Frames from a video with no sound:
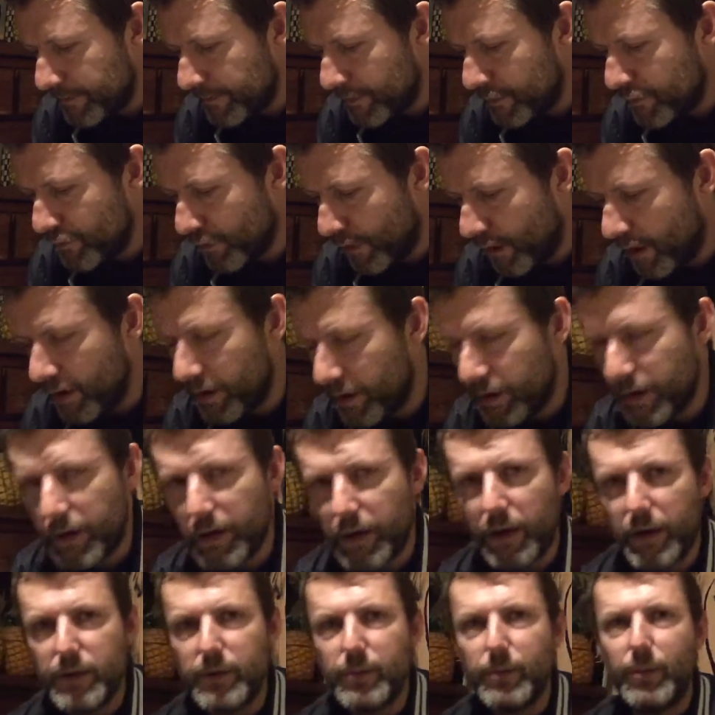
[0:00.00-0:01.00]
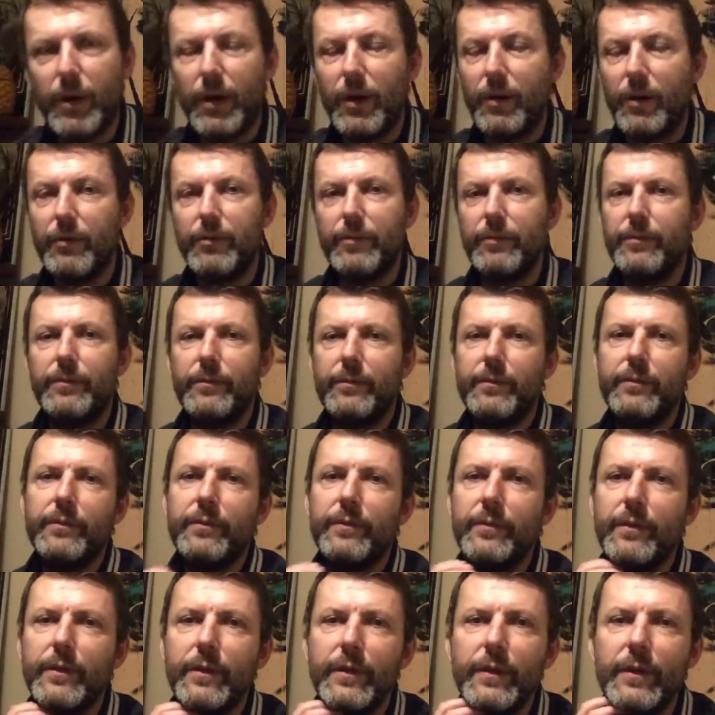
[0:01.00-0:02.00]
Drunk as well.
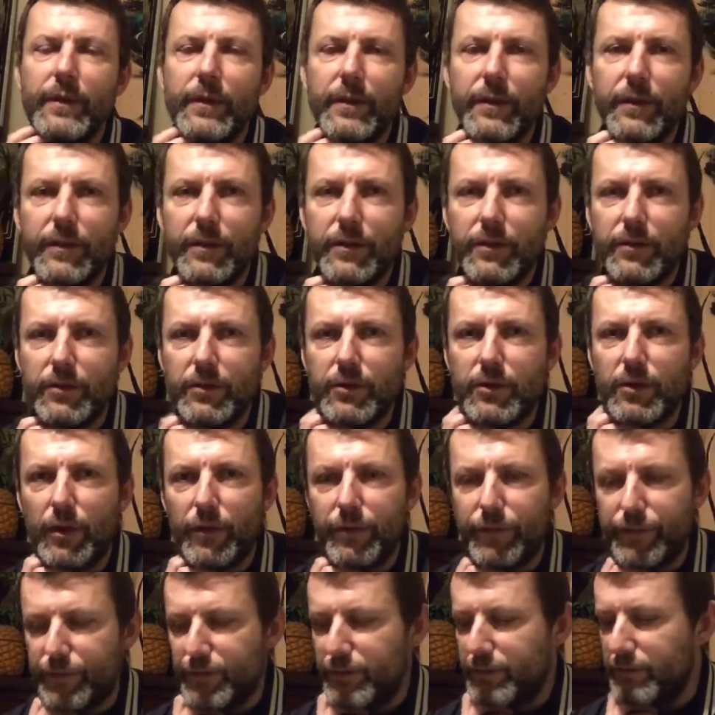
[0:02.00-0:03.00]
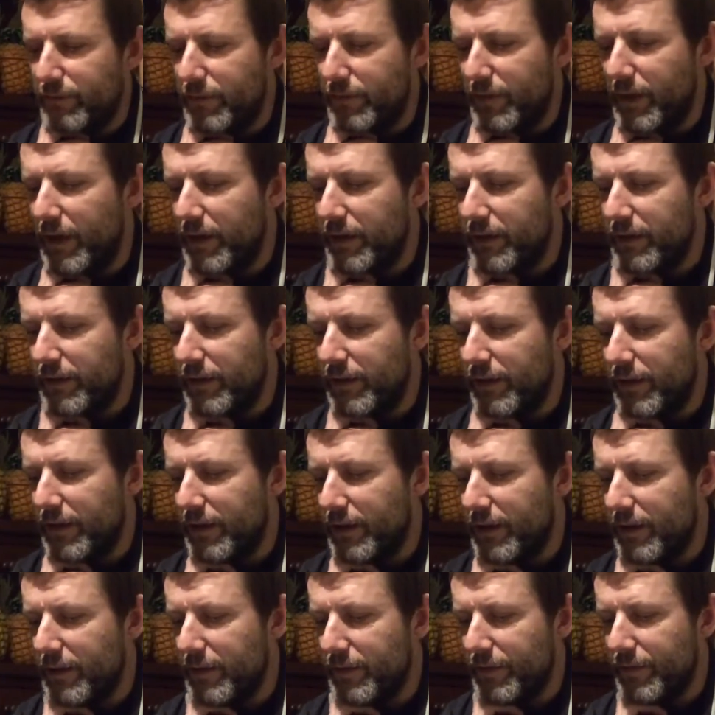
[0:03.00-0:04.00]
Tough, and
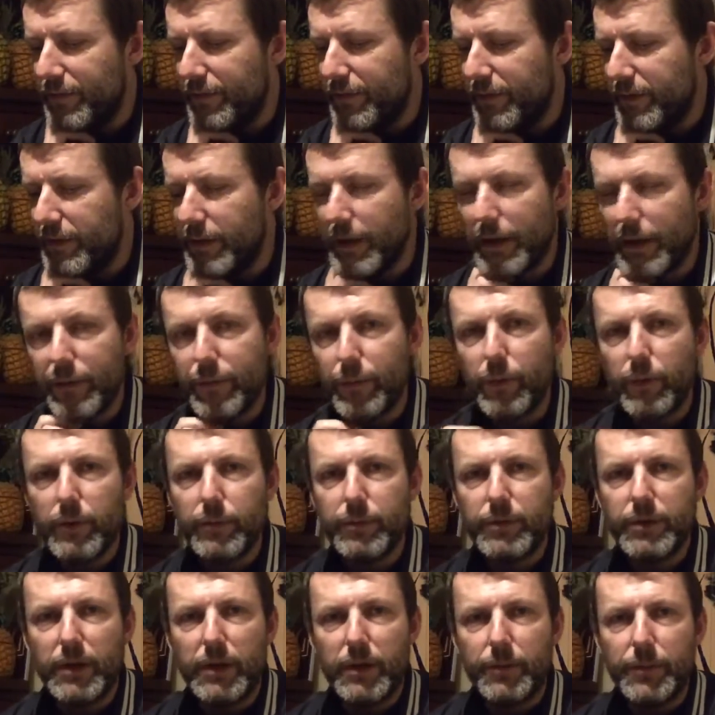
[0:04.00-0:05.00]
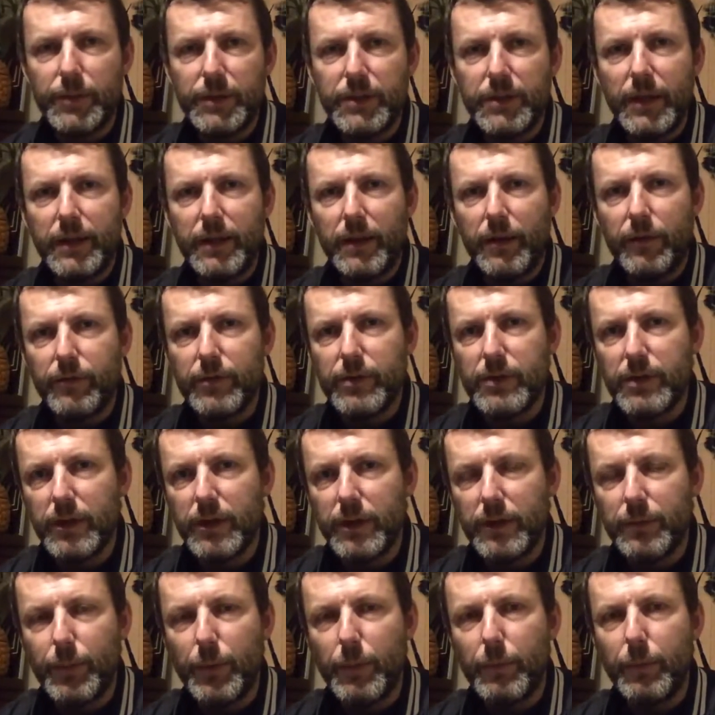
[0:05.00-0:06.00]
they thought he was going to be dead,
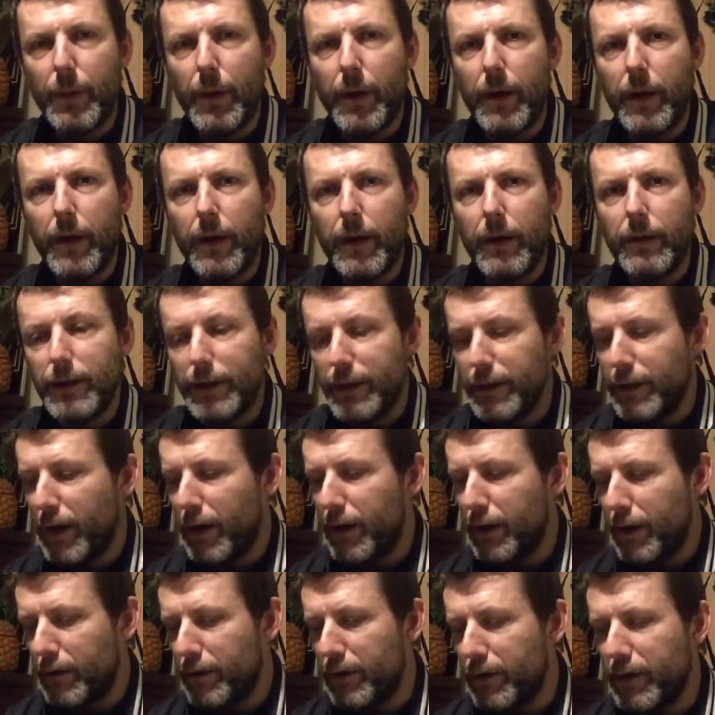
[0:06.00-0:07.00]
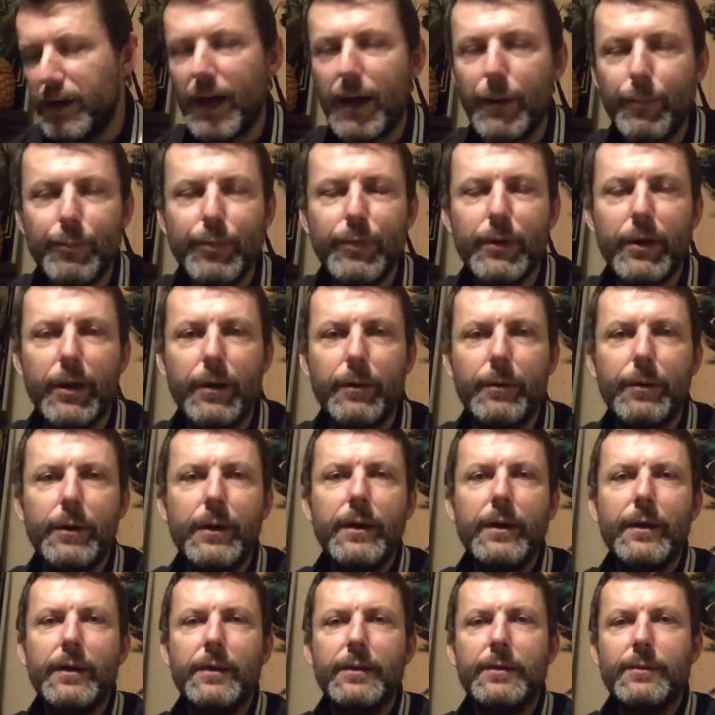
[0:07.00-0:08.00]
obviously. But Leonardo DiCaprio,
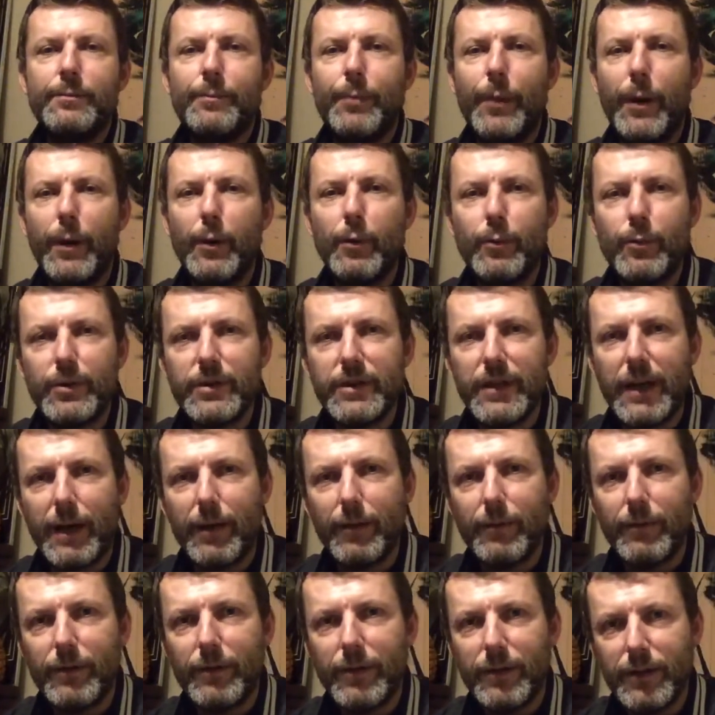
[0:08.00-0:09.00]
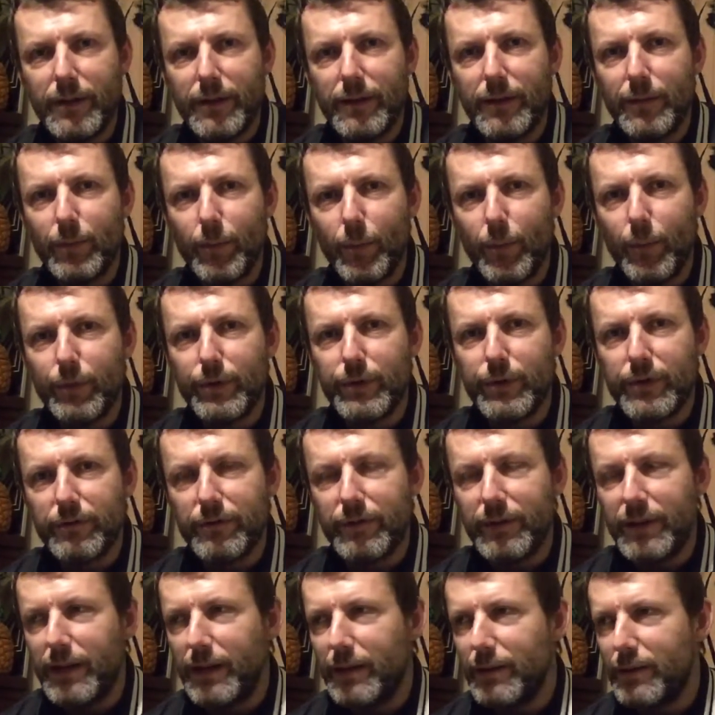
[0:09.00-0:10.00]
his boat was out in the
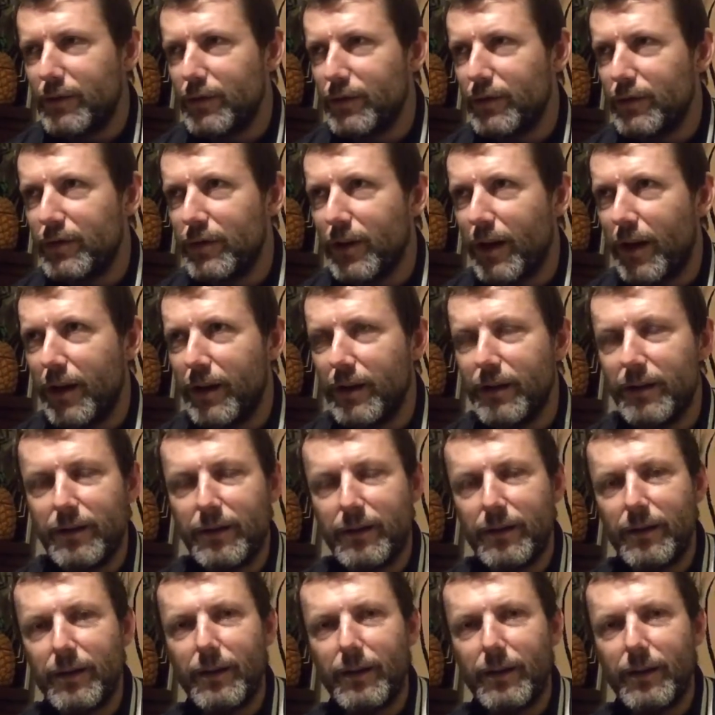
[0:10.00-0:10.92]
water, and he just started.